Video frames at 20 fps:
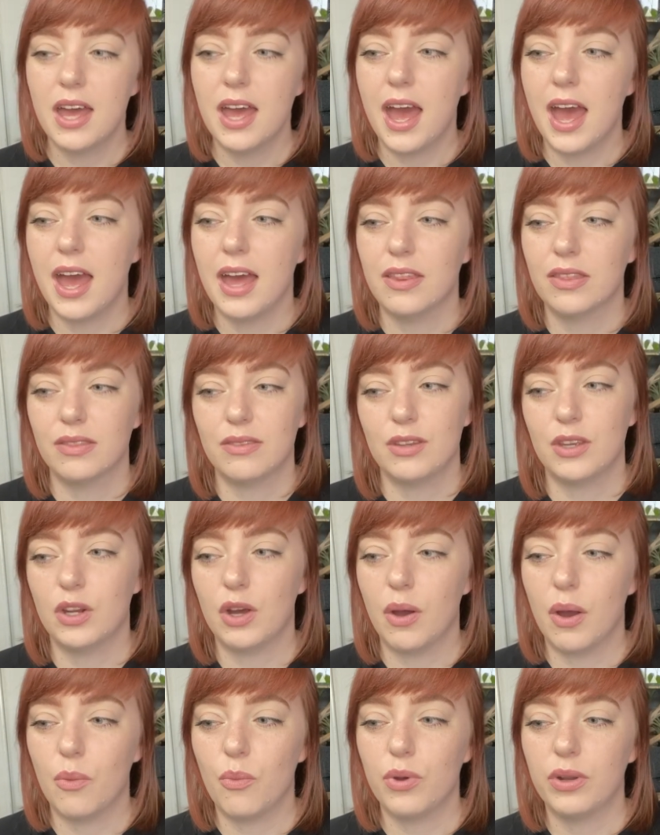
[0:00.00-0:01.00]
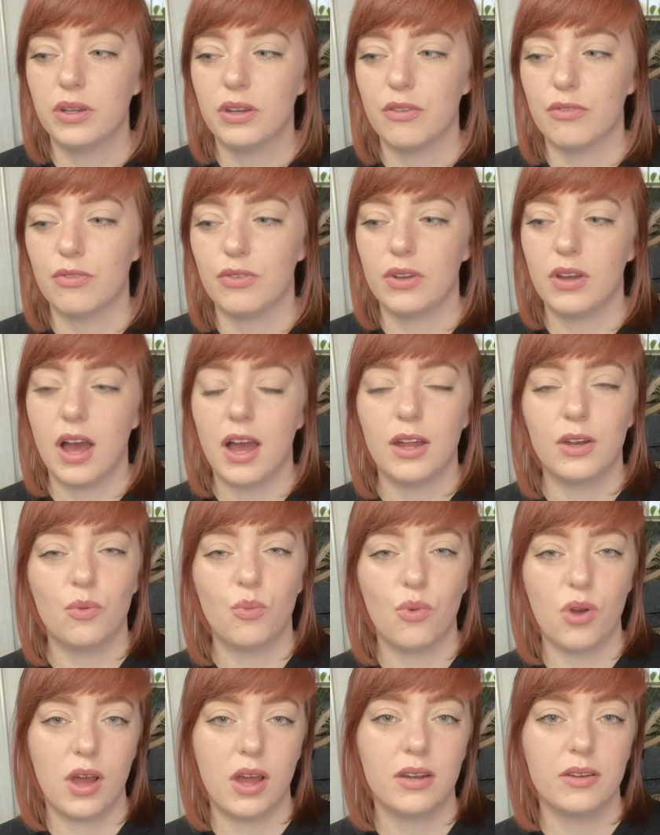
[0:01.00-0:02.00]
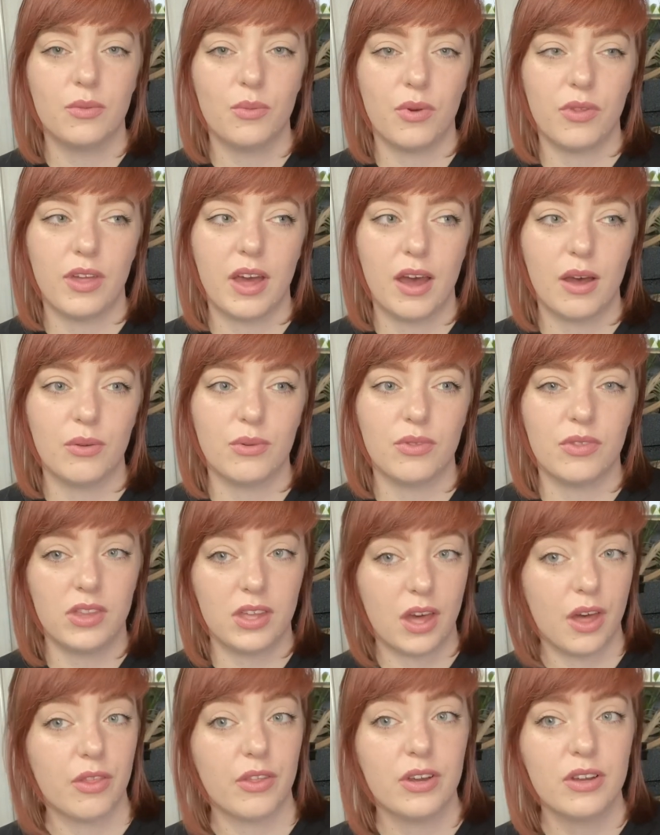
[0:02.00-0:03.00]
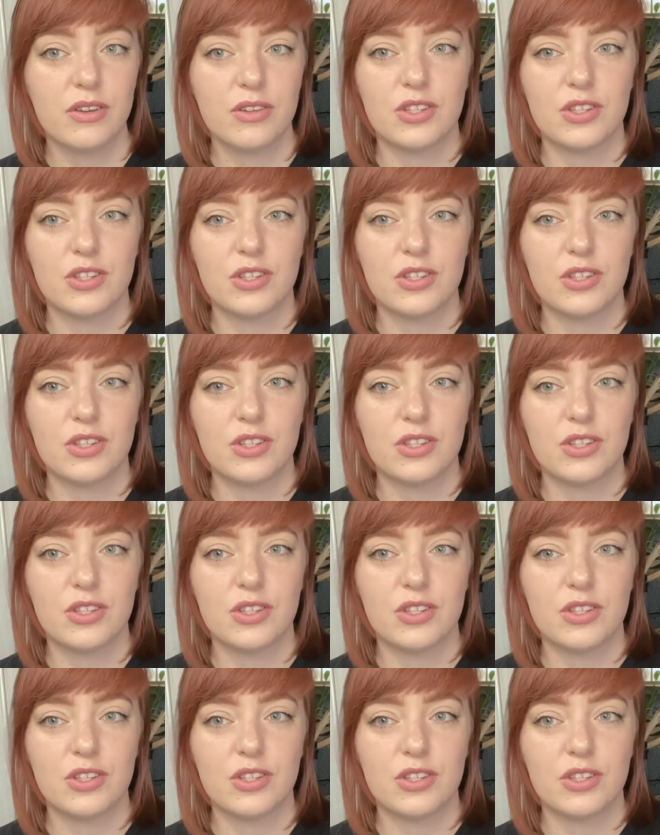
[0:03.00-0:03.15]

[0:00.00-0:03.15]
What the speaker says: and you know, I wouldn't have gotten one without the other,